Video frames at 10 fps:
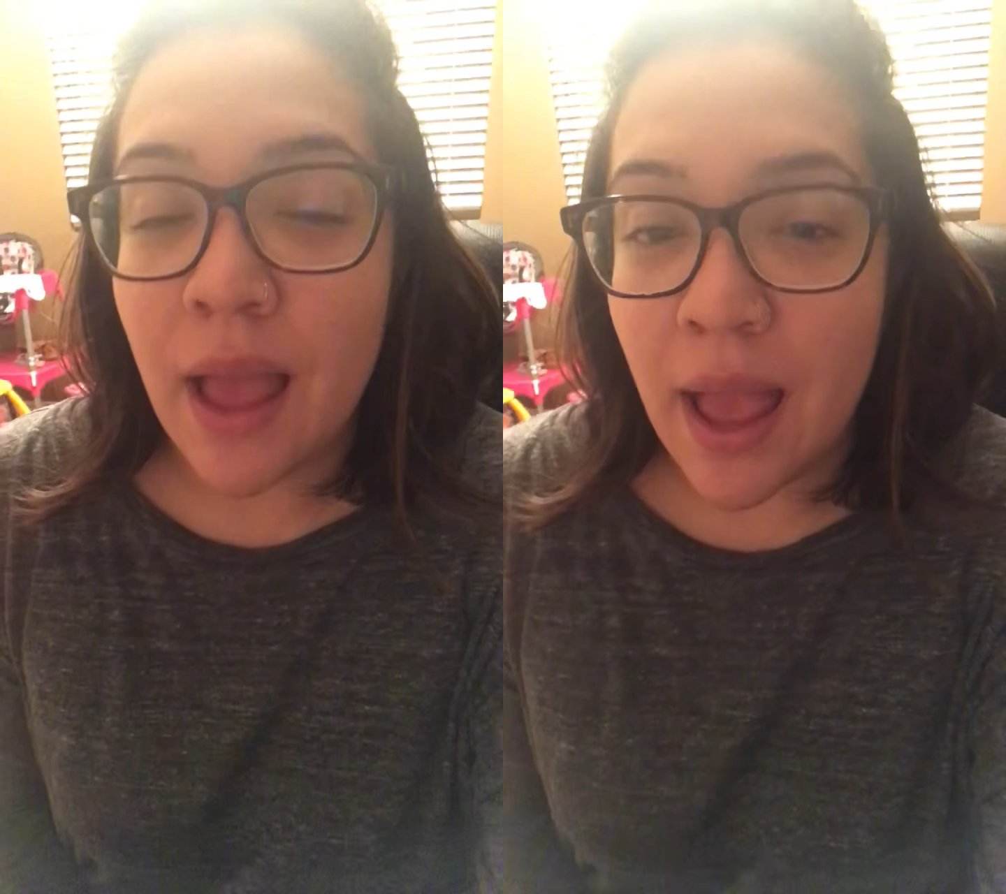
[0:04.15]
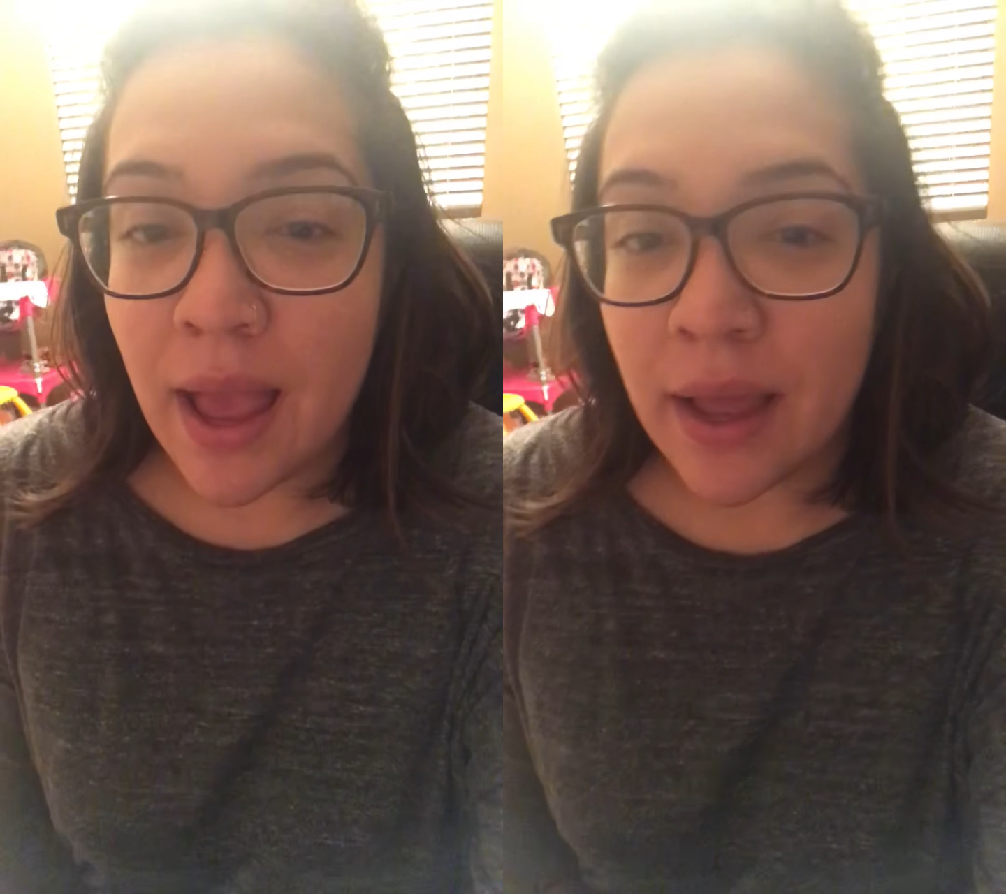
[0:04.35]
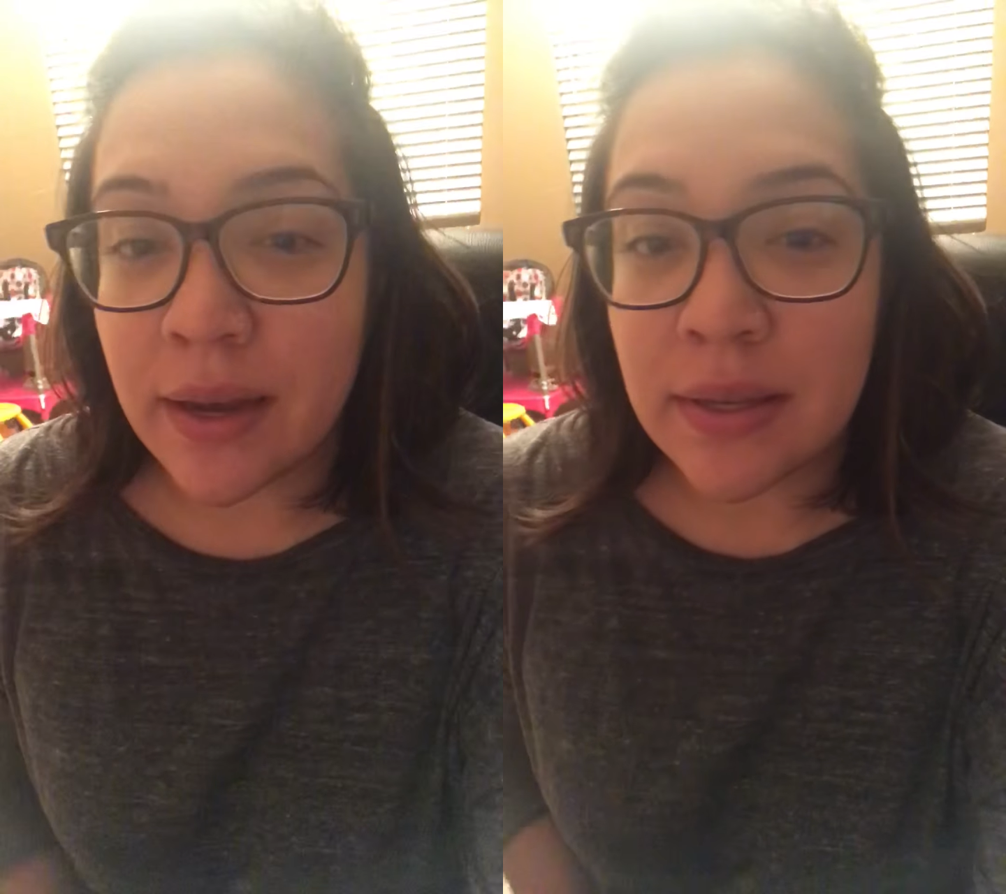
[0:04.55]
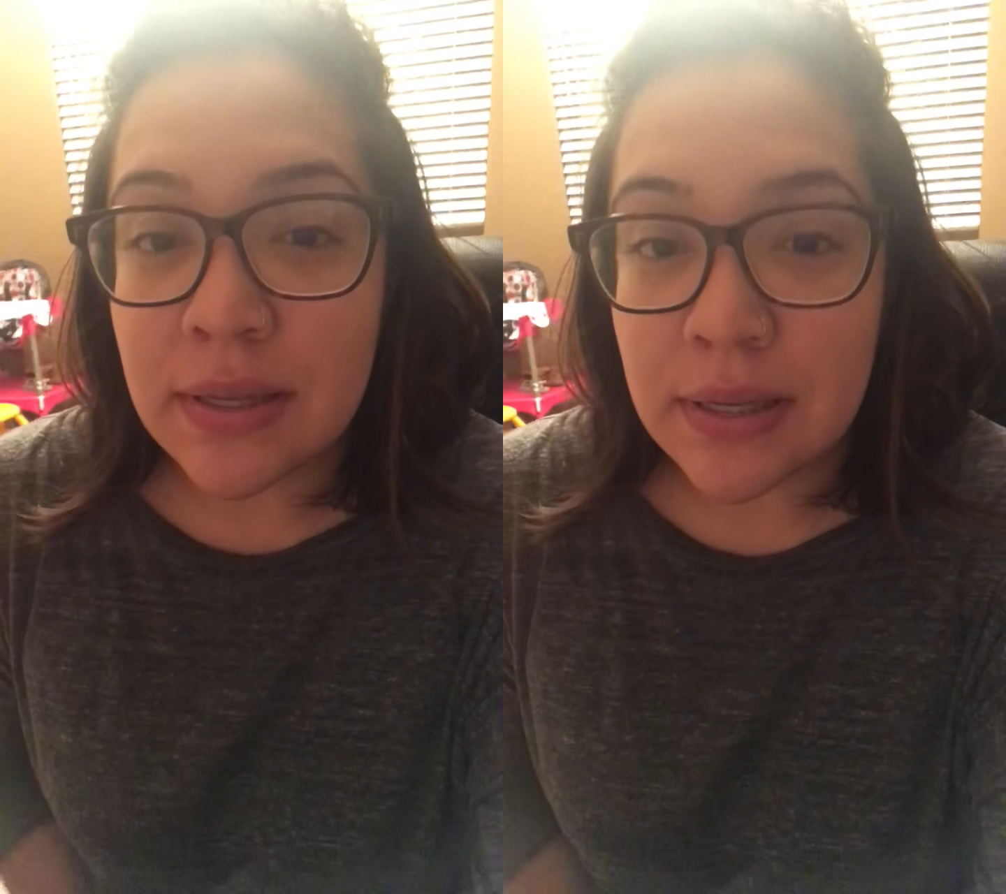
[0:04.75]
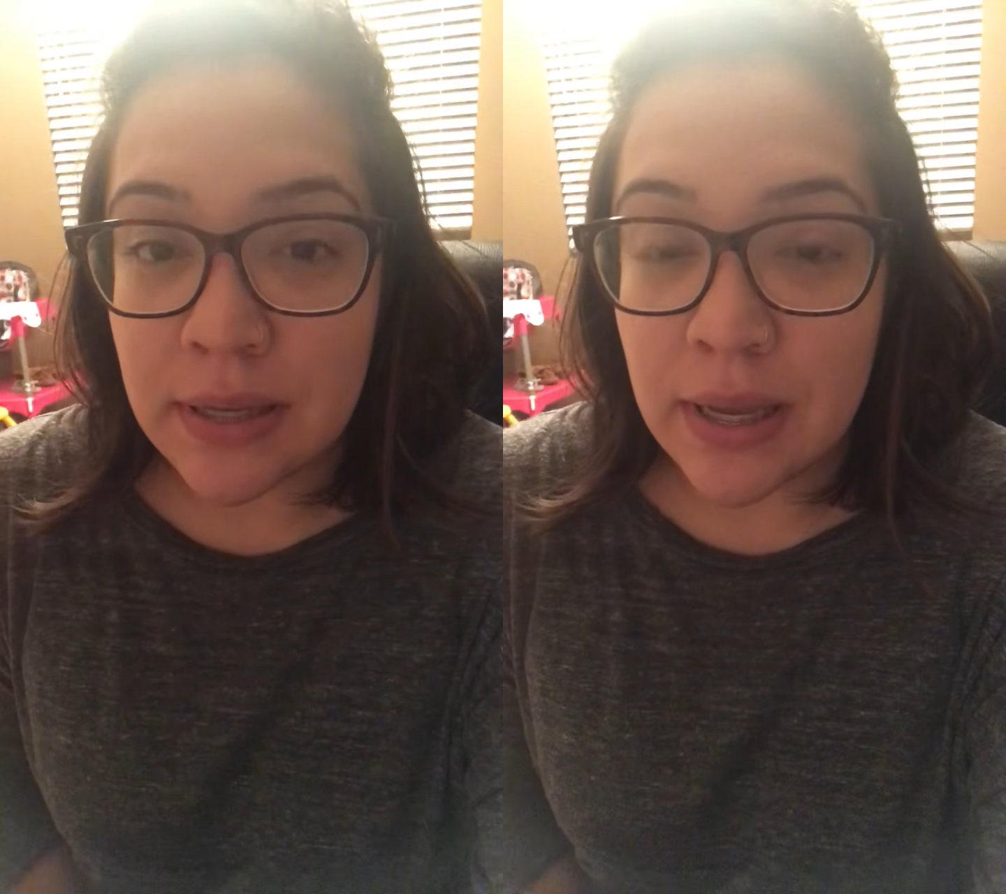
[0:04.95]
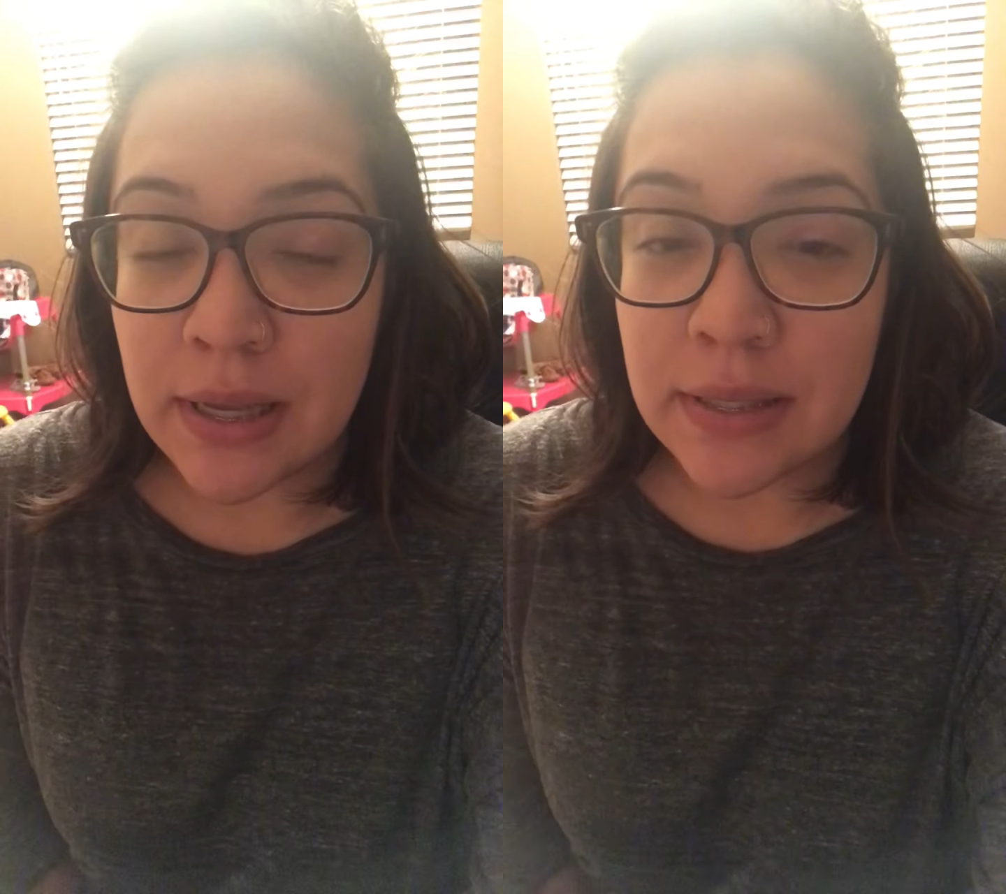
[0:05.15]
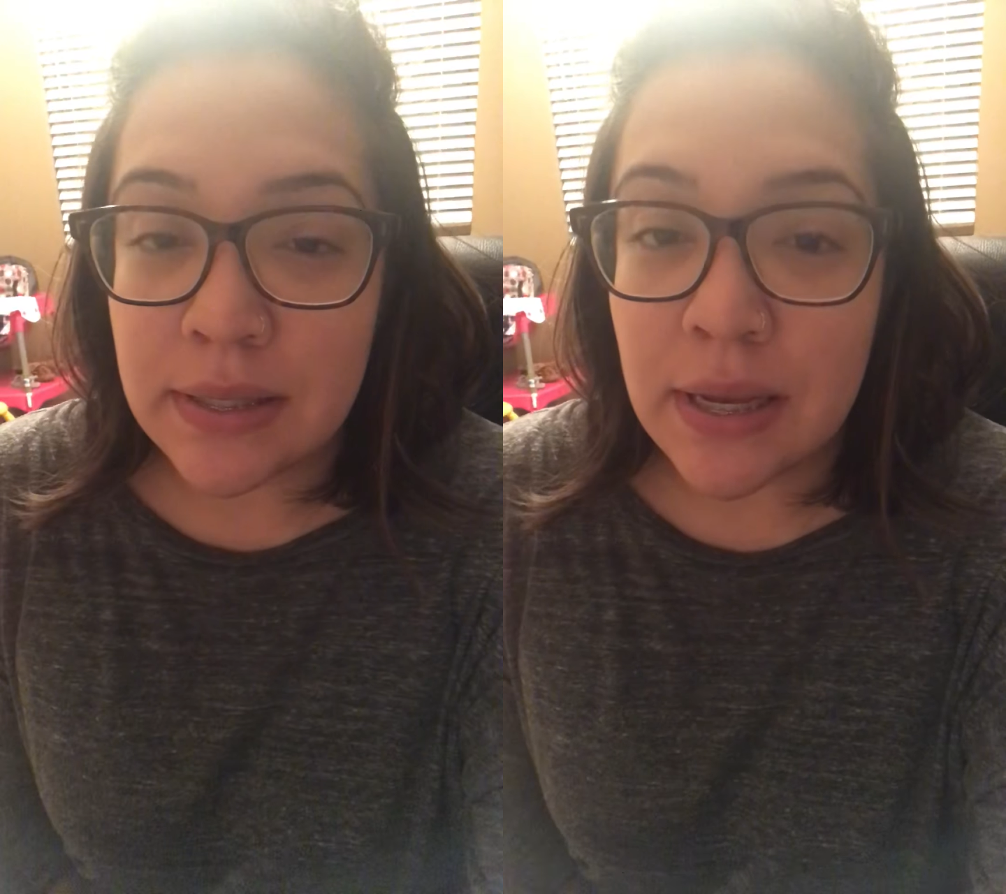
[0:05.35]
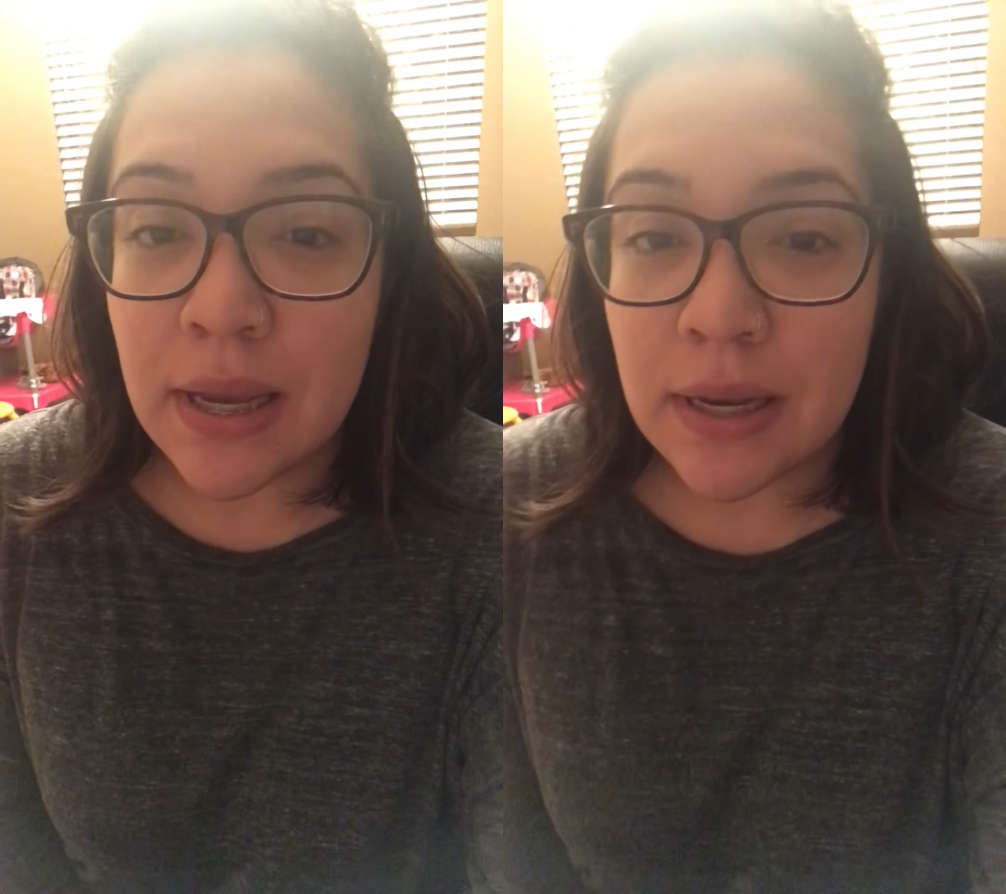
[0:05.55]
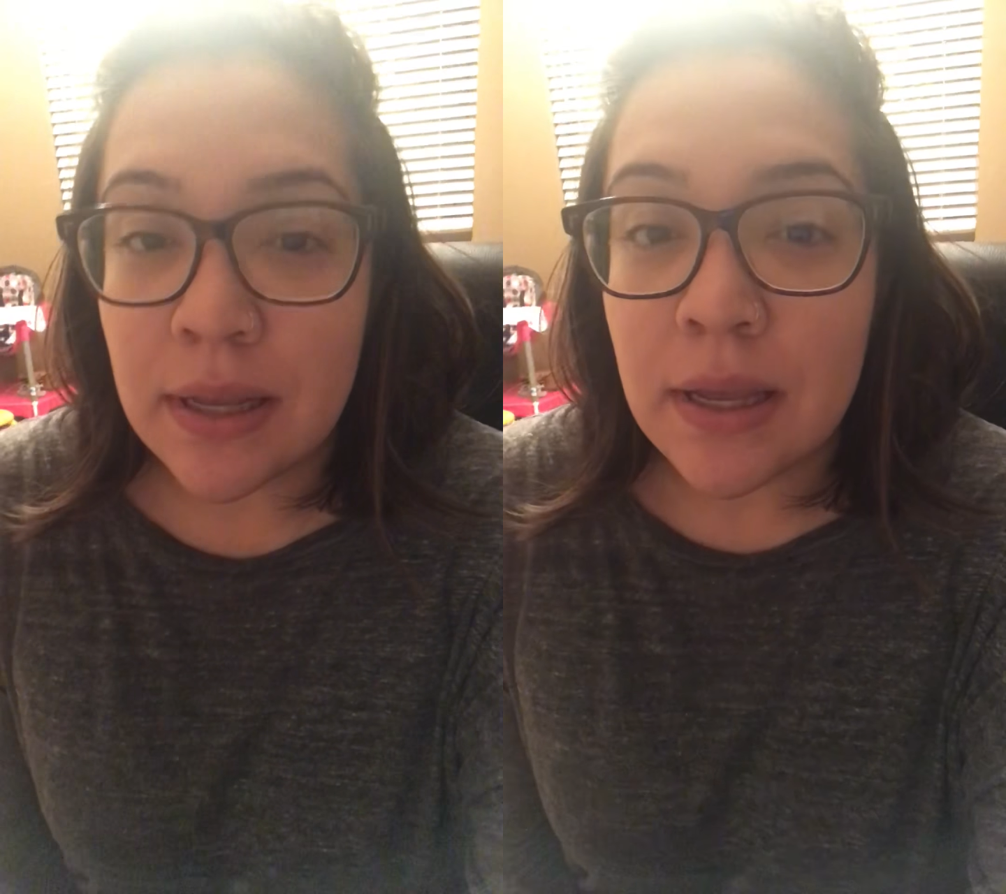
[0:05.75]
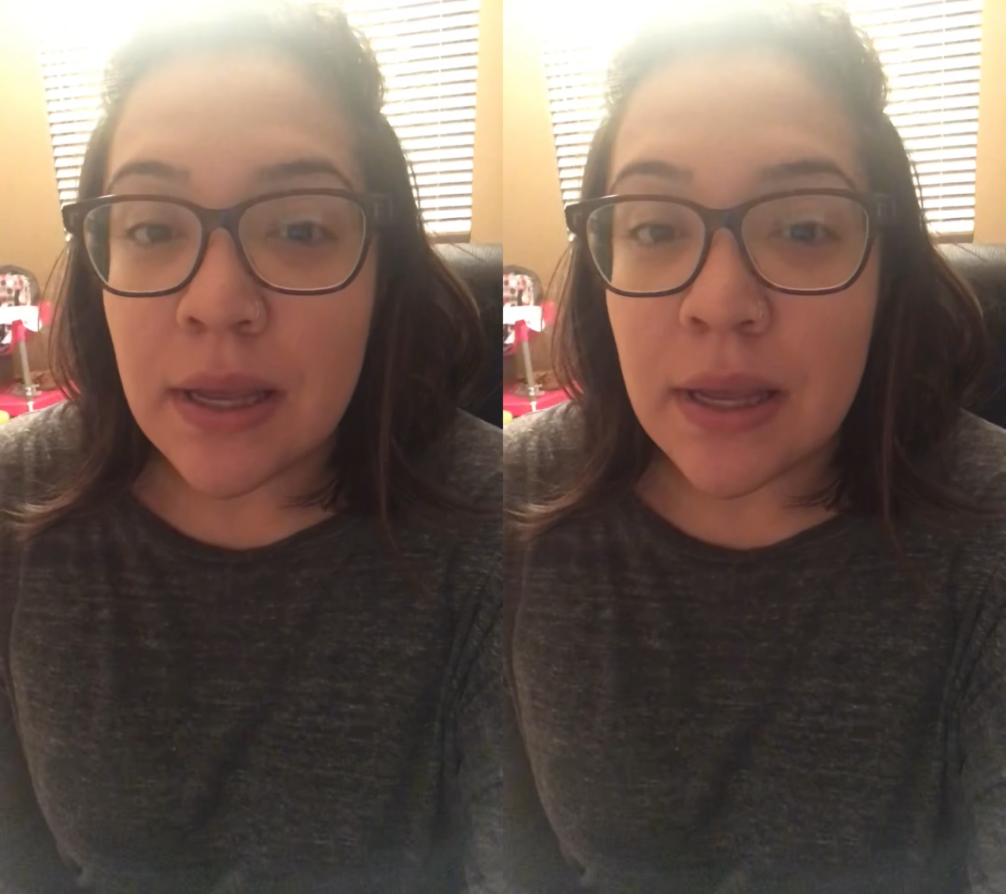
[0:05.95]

and today's date